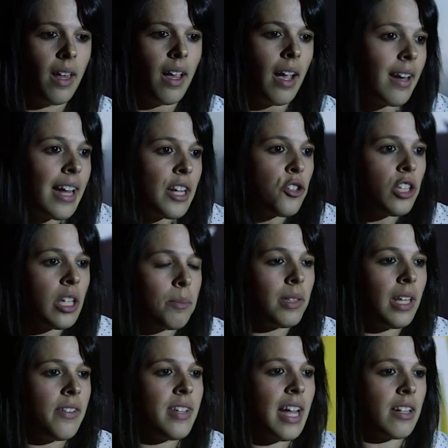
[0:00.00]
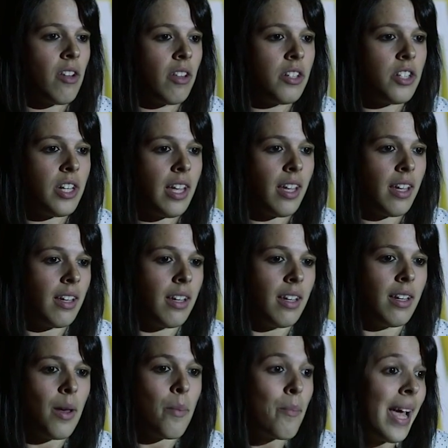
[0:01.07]
And I truly believe technology
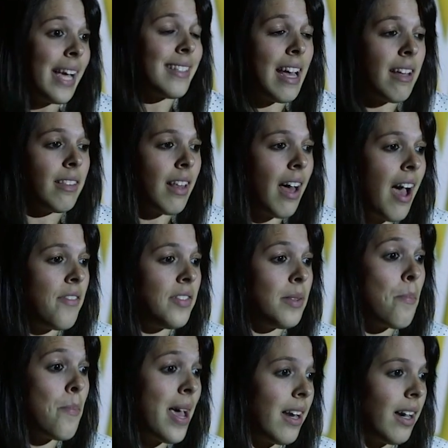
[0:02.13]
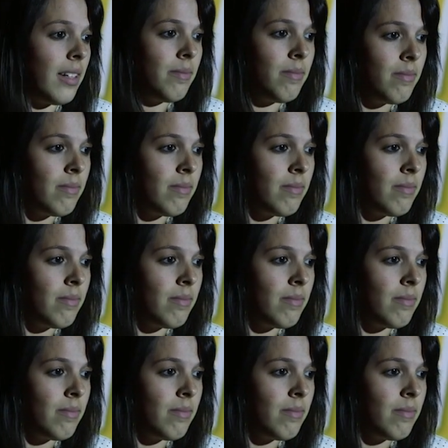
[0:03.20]
makes our lives better,